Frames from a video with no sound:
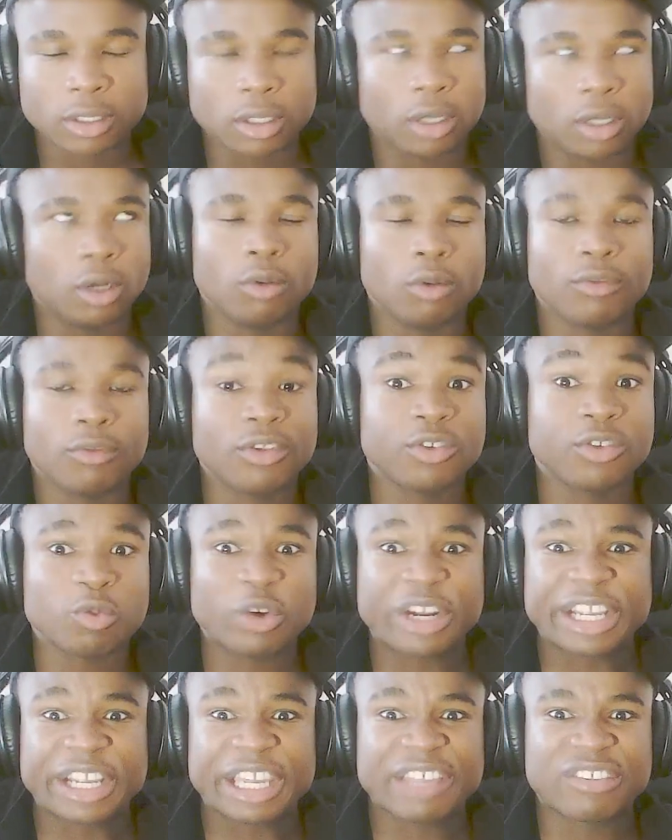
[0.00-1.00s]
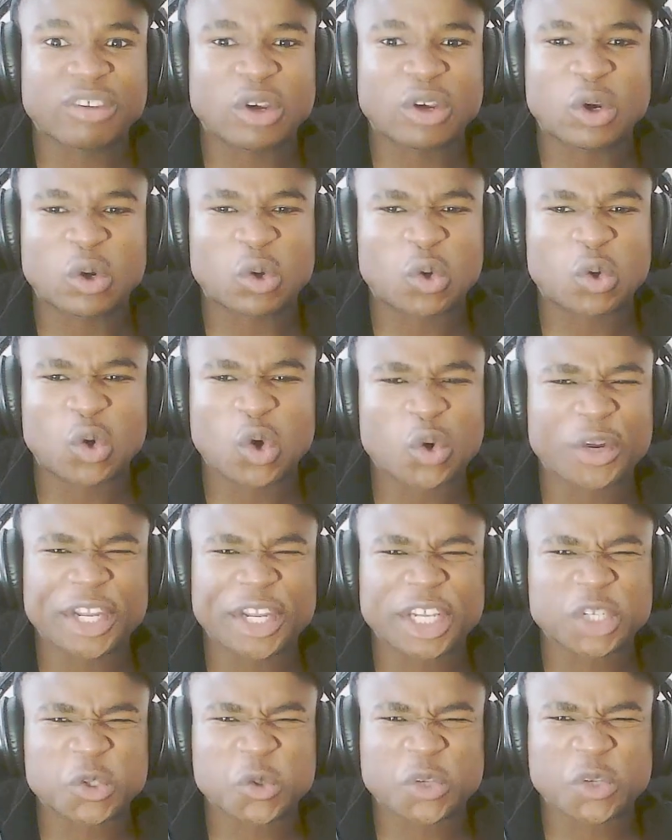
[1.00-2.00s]
Oh, this is where it gets all gory
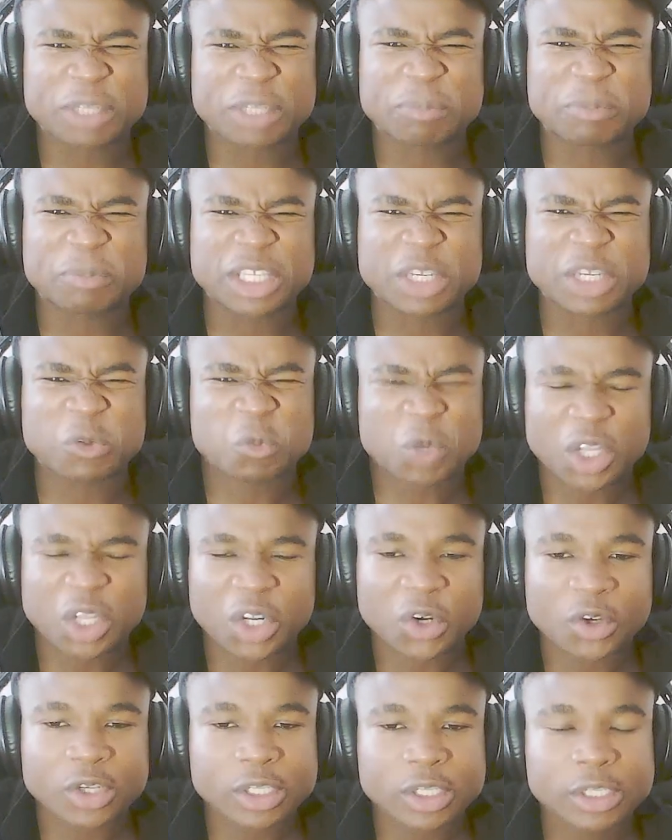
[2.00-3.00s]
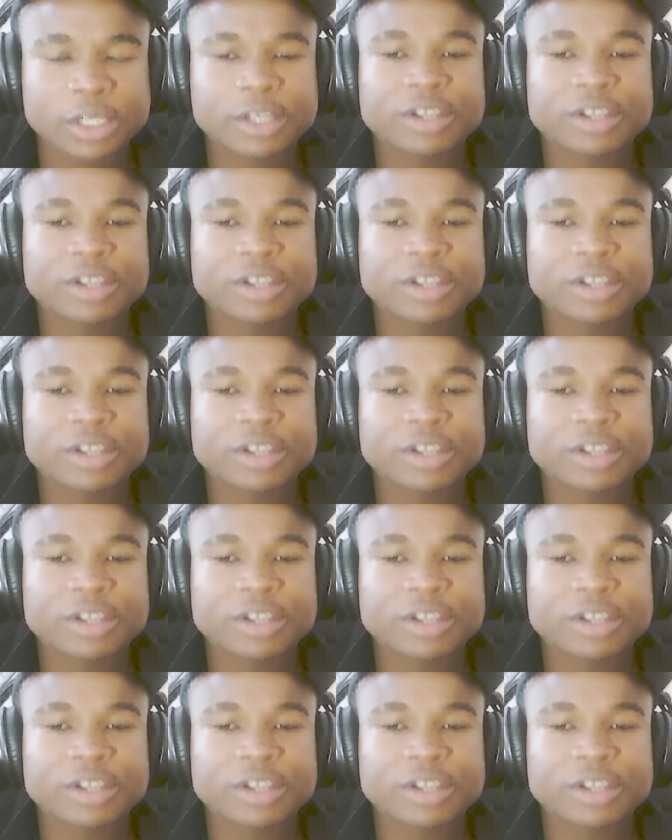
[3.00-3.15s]
and creepy and weird.